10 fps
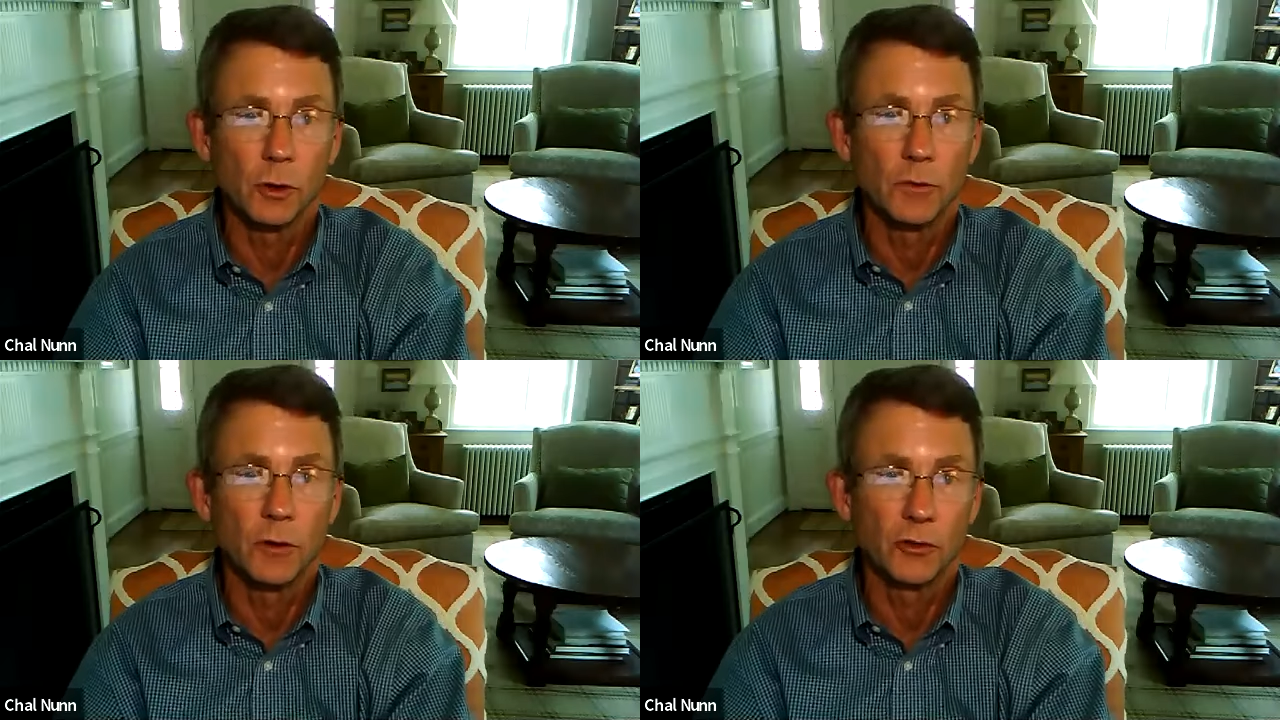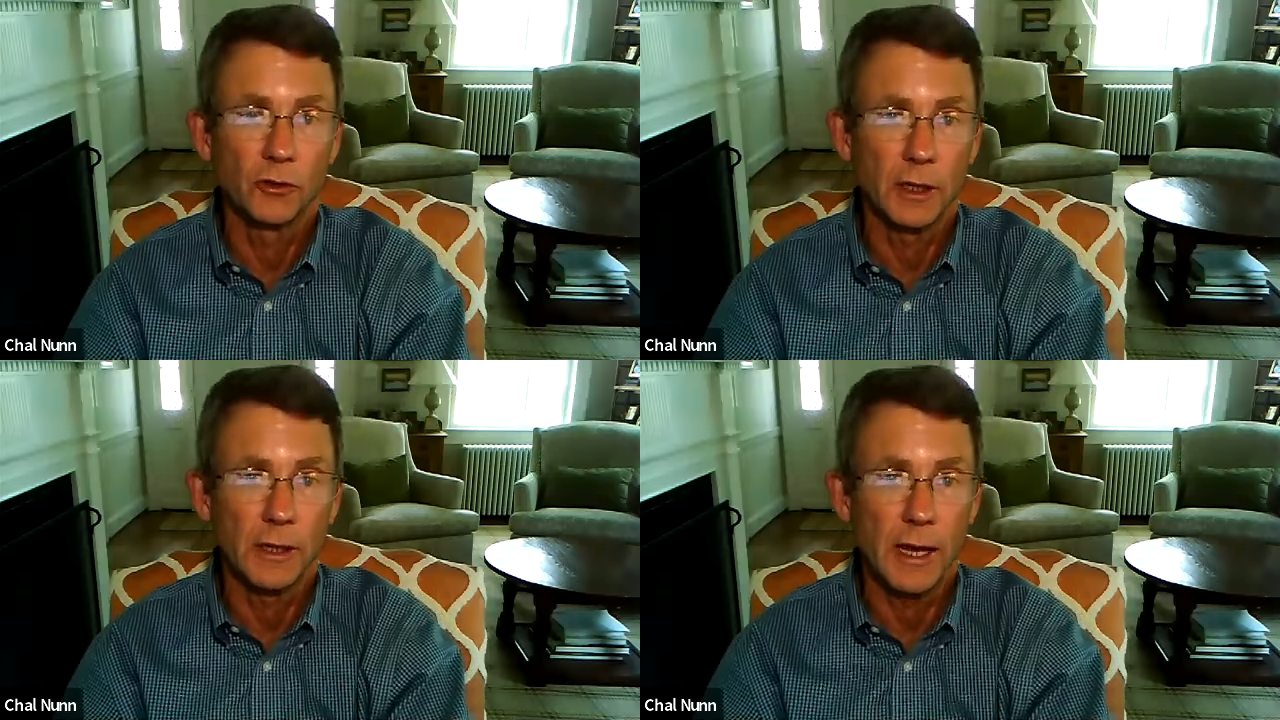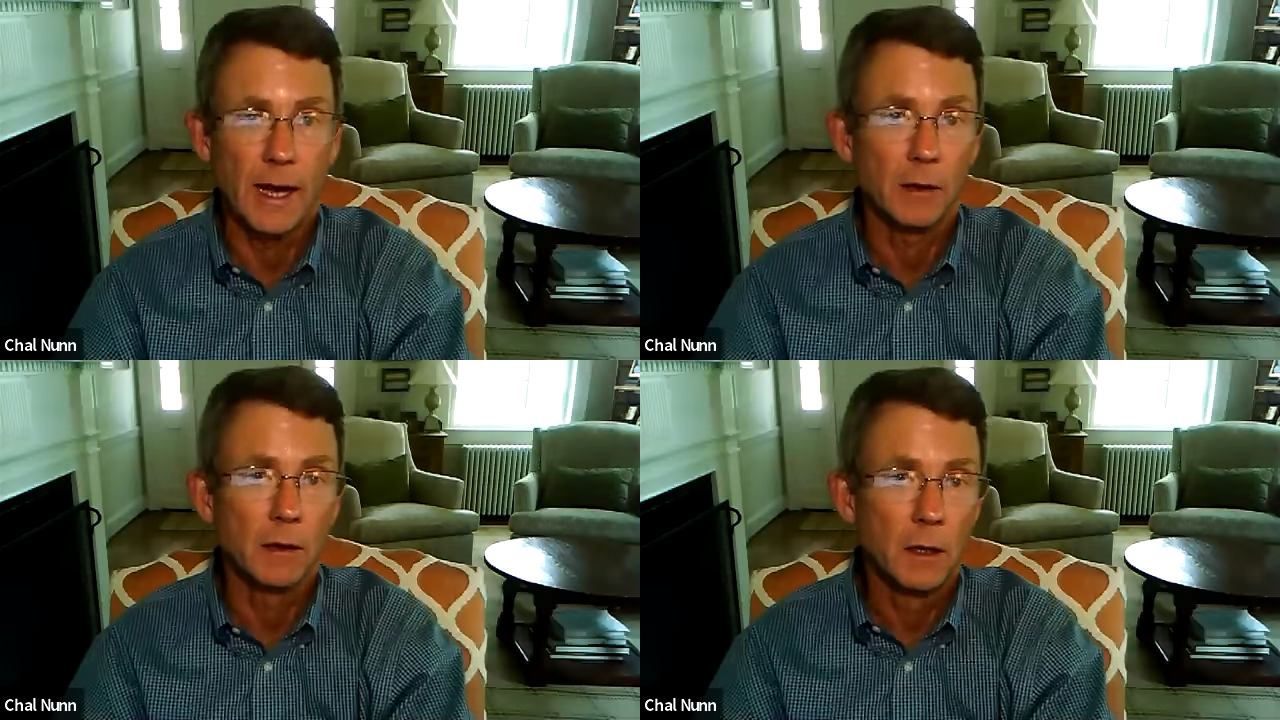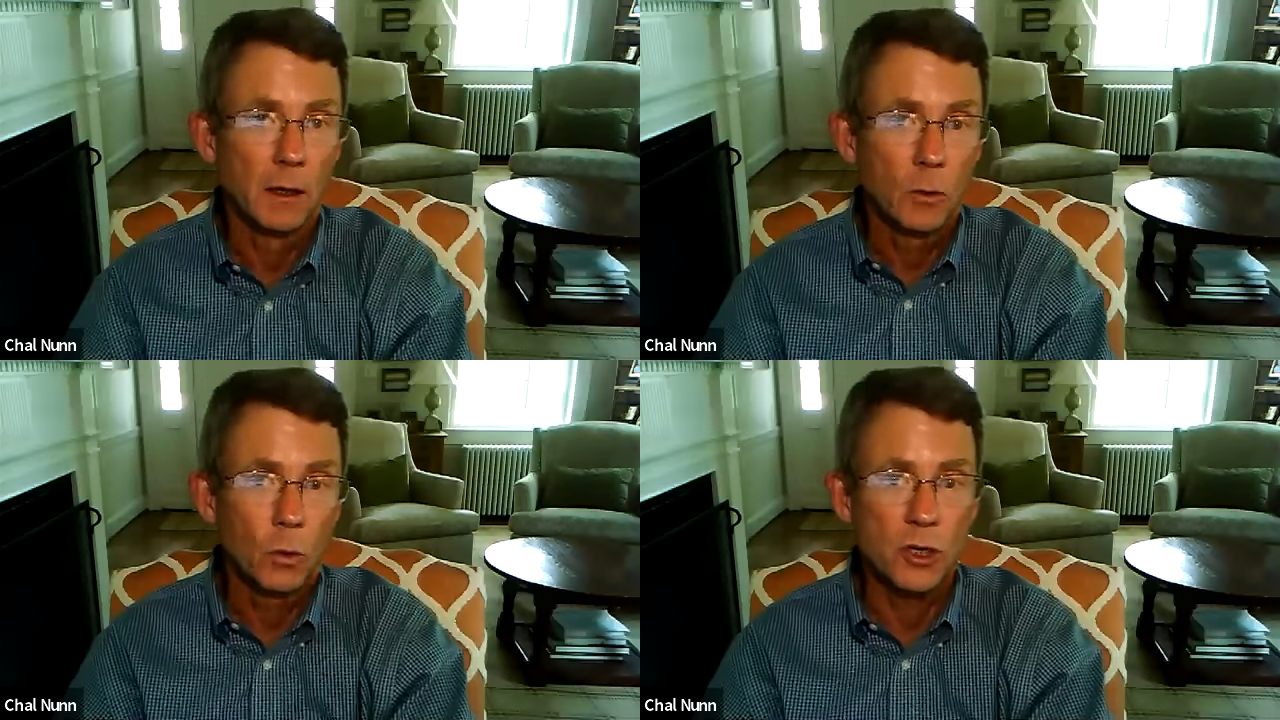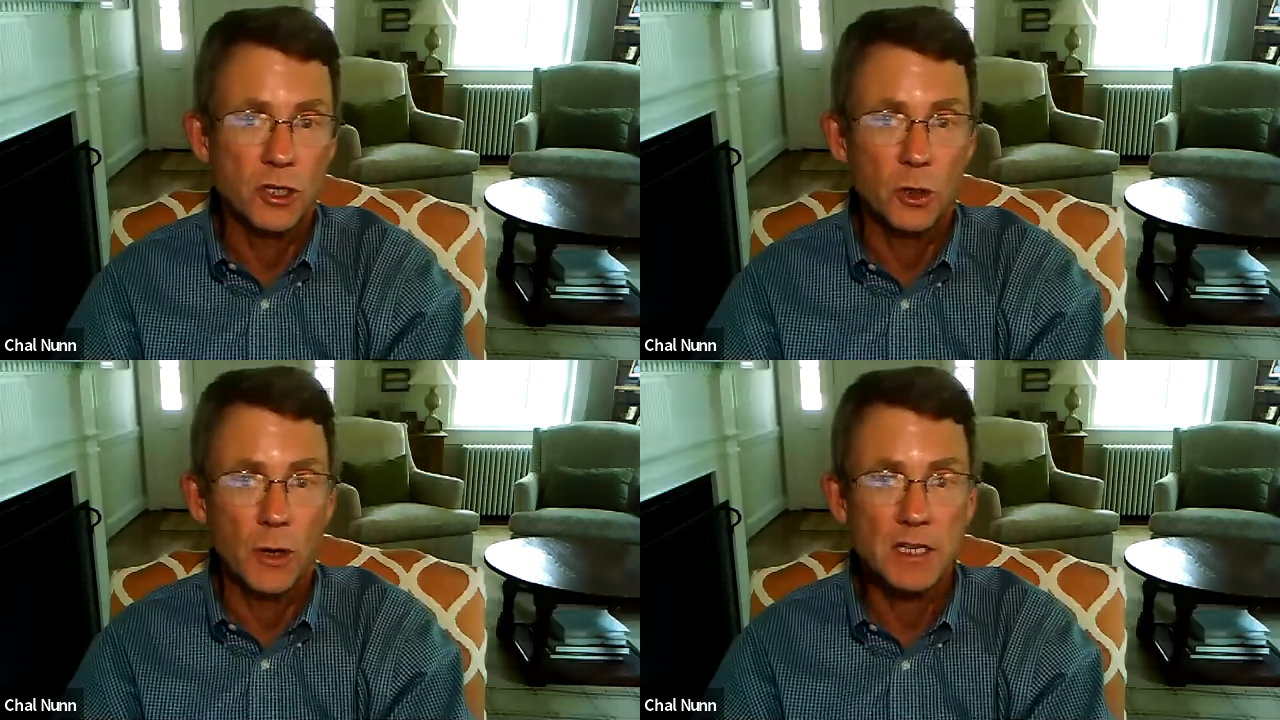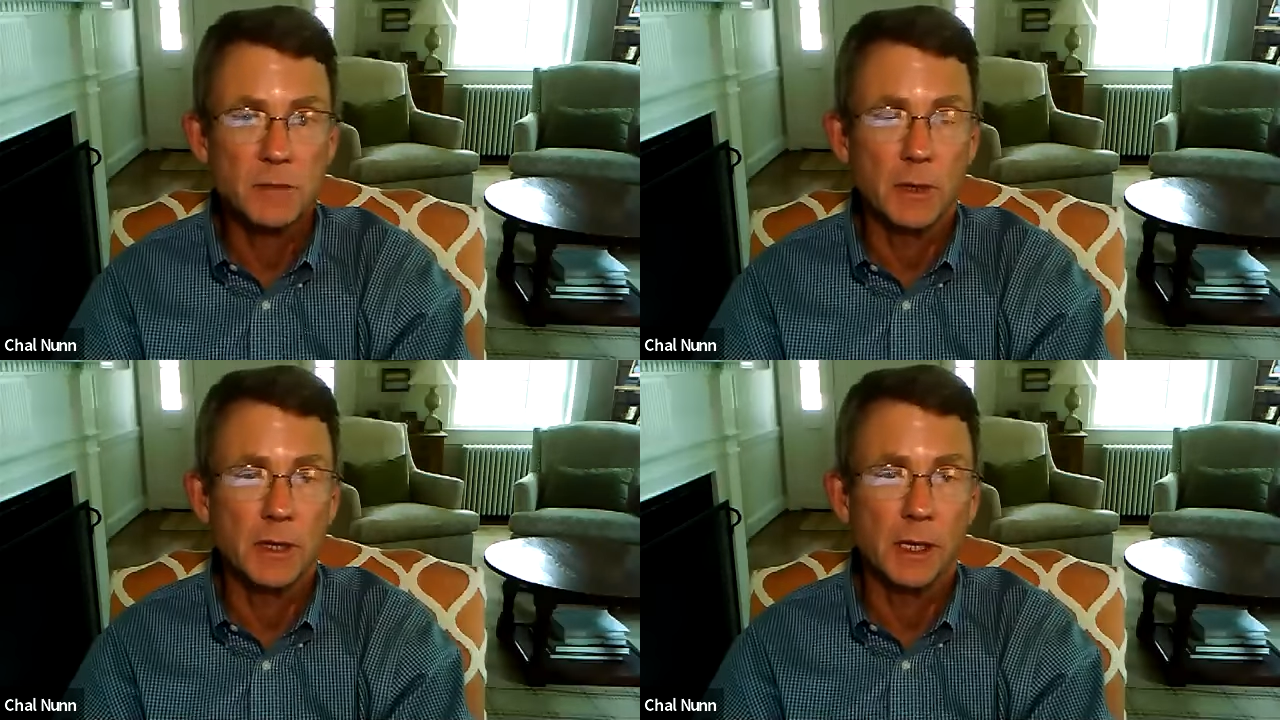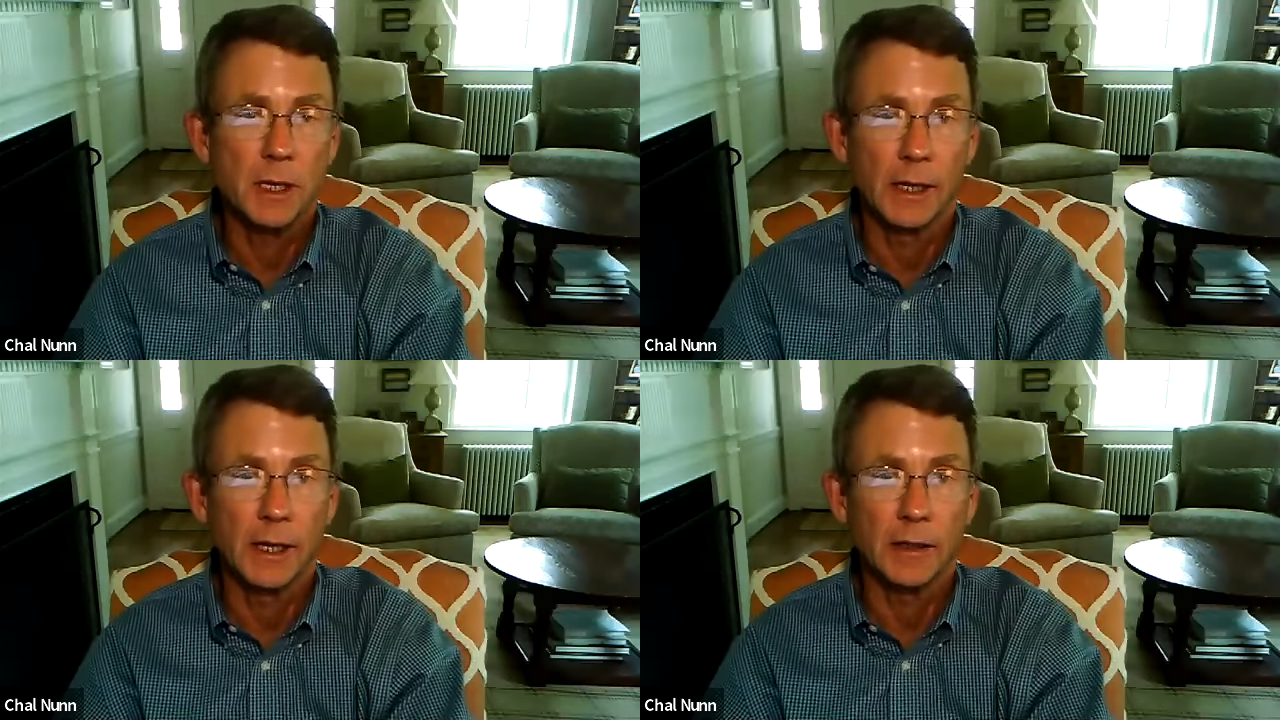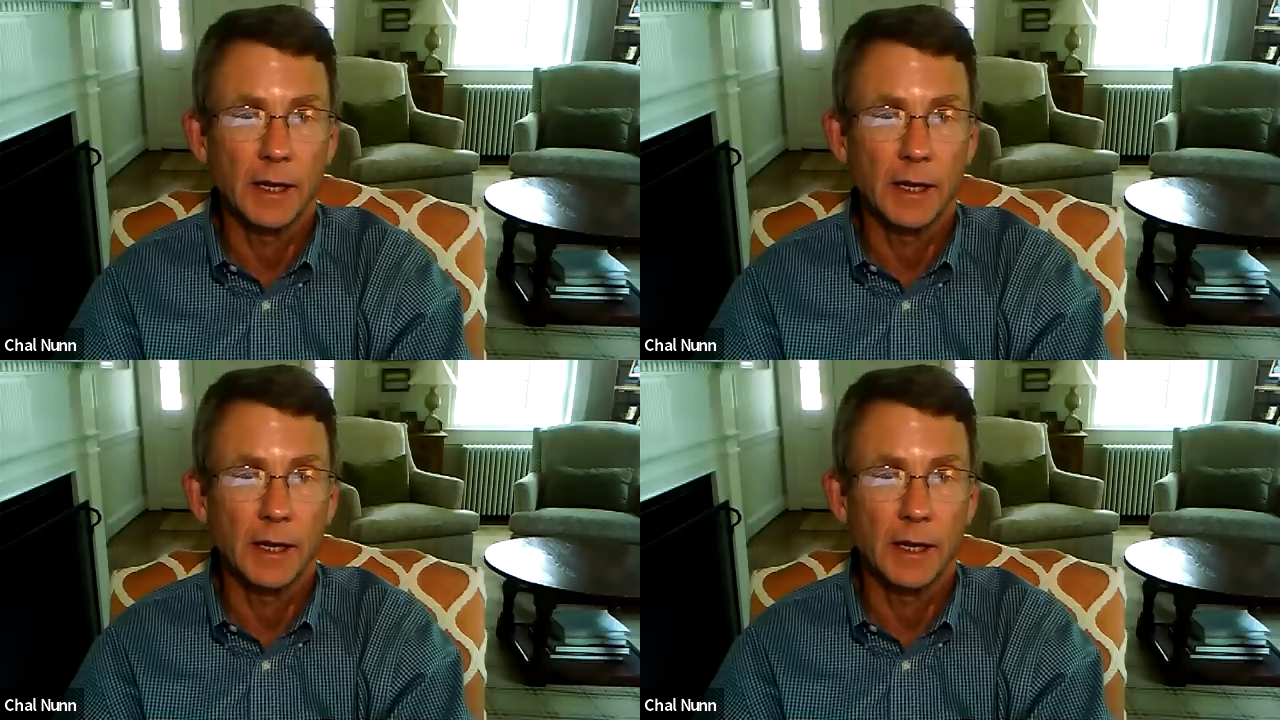Have you seen that? And what is your estimate that it is?